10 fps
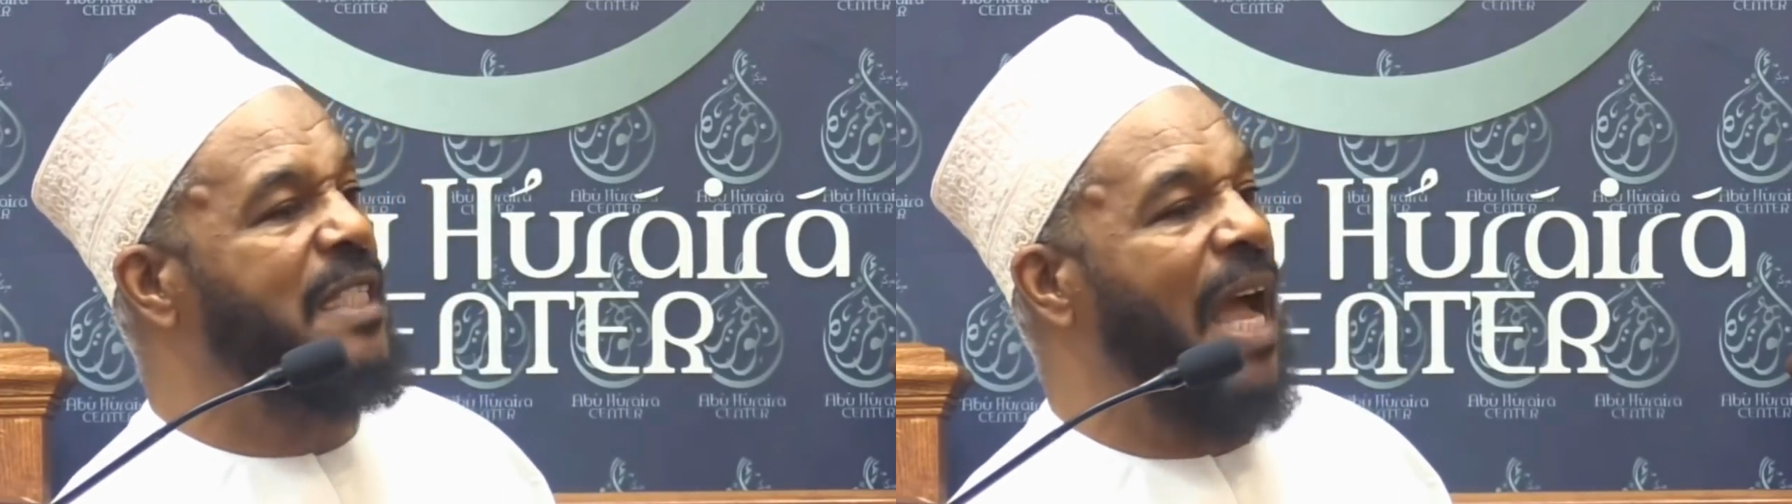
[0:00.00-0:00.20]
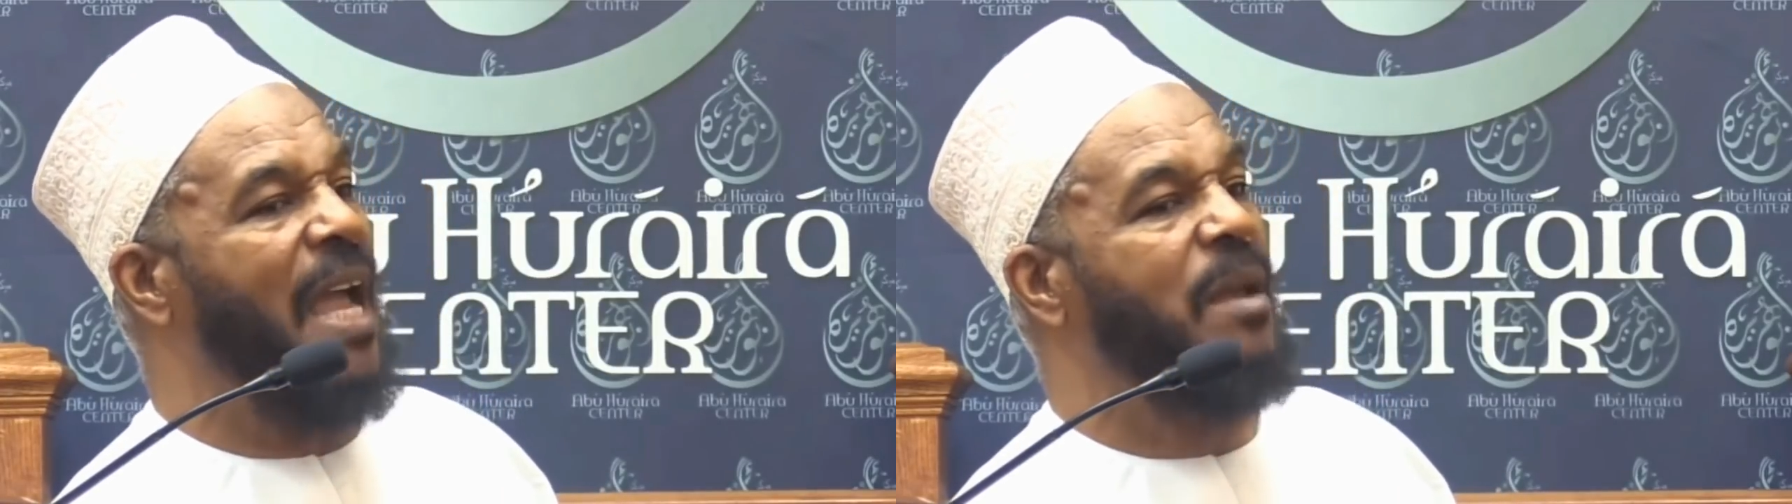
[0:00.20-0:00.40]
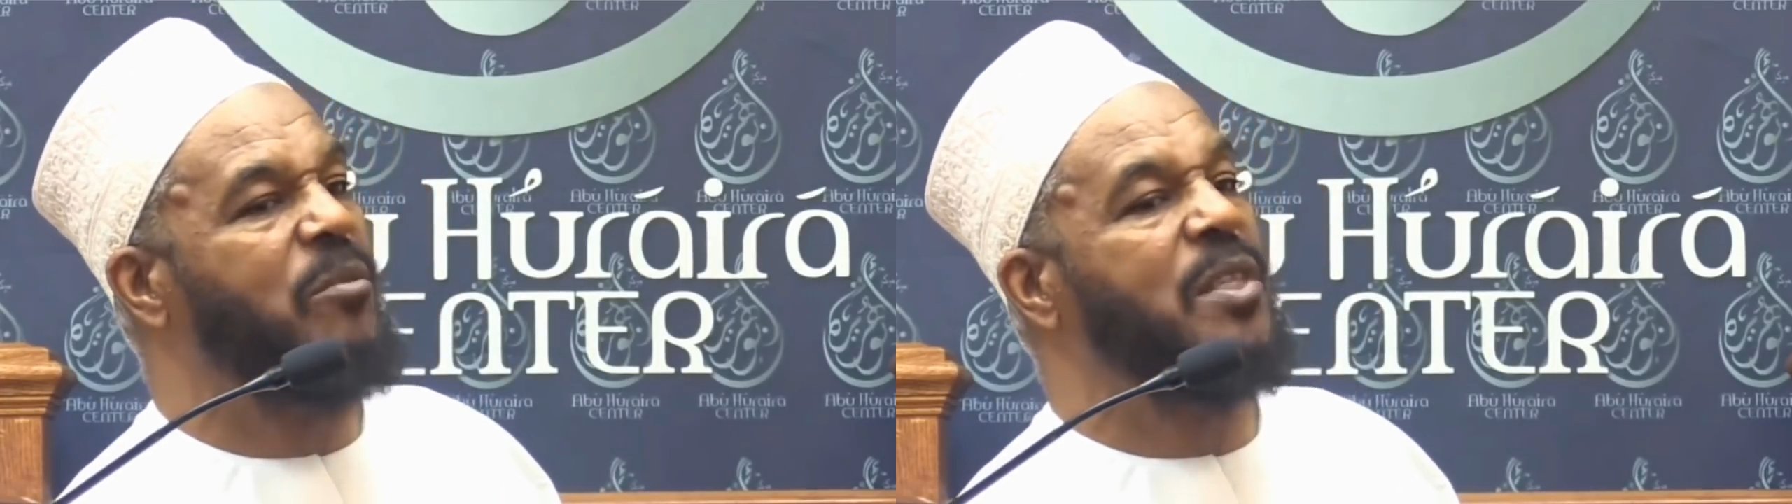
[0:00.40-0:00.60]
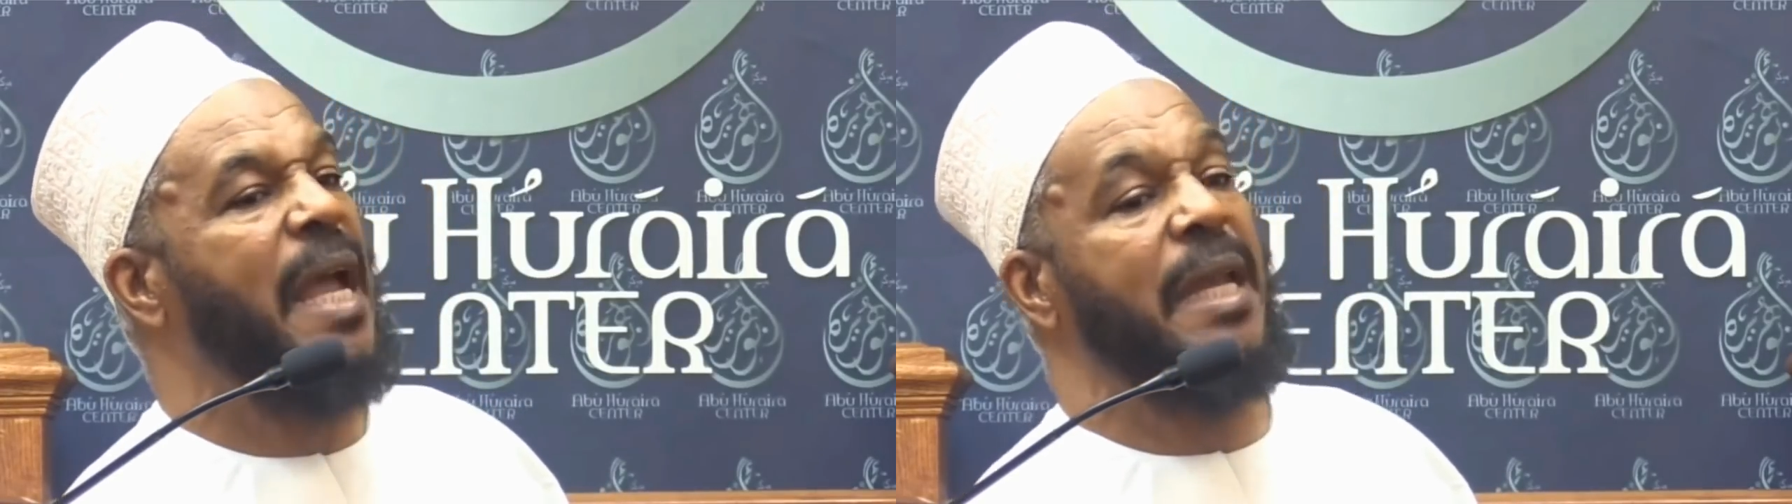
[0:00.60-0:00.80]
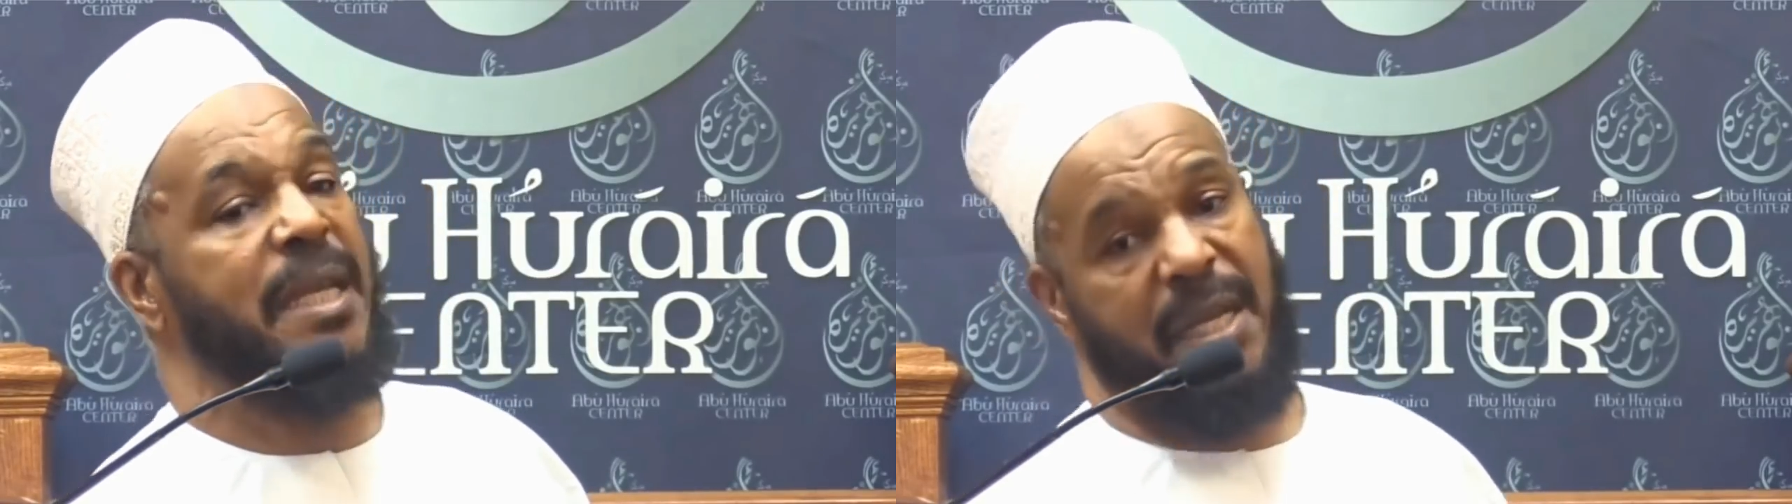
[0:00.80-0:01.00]
time
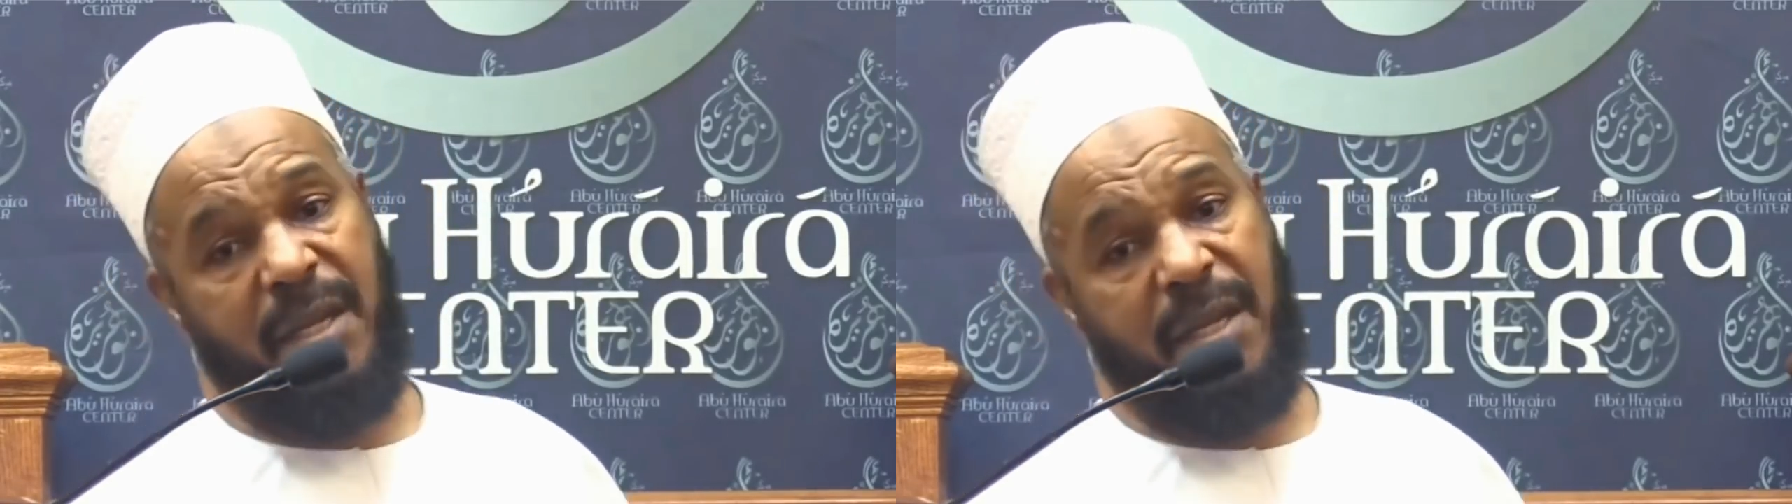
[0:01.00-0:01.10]
standing.